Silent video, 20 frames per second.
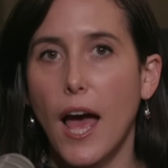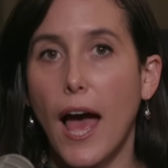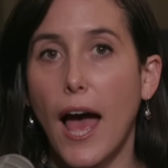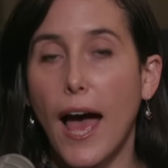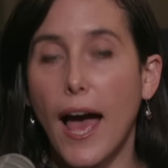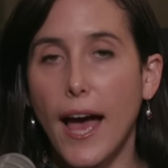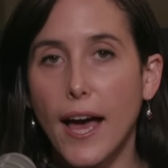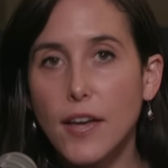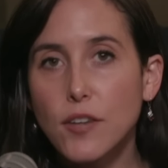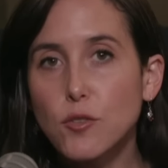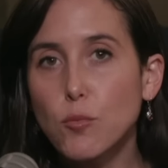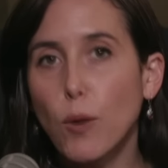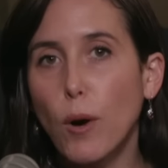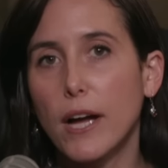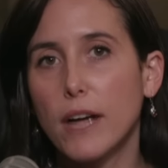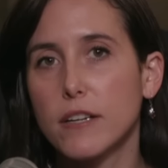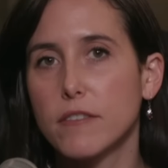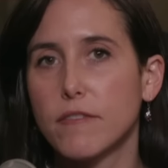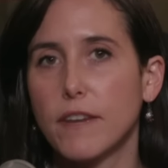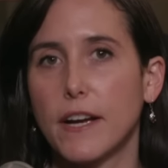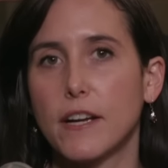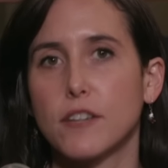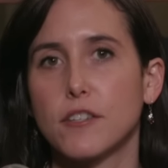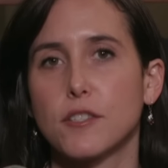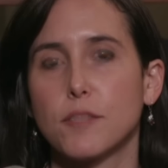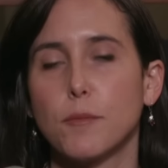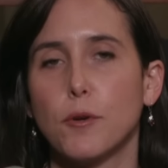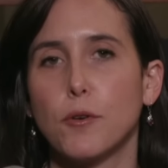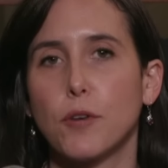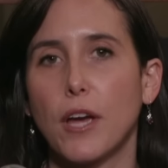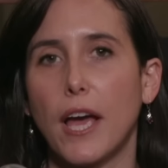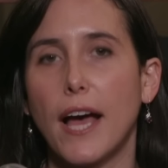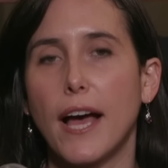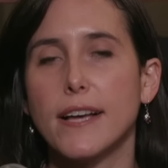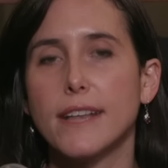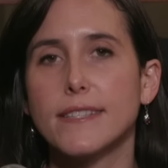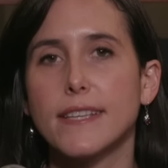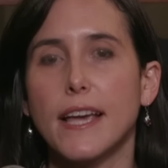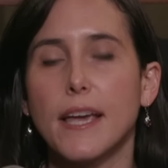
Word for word: and wildfire smoke as